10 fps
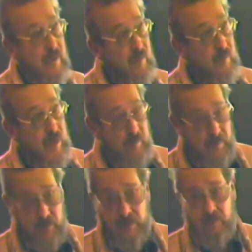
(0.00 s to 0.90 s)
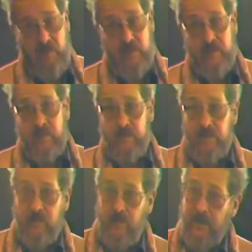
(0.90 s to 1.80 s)
out of my participation in the
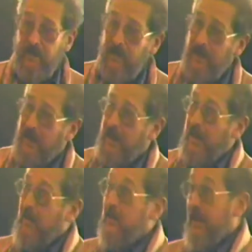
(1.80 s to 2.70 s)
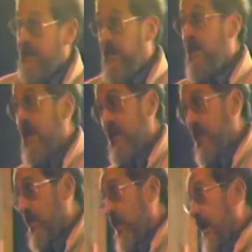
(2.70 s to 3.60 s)
New Left, which I do not
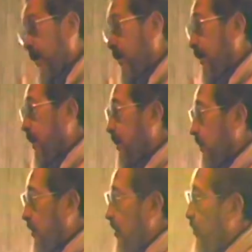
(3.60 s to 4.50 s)
regret at all,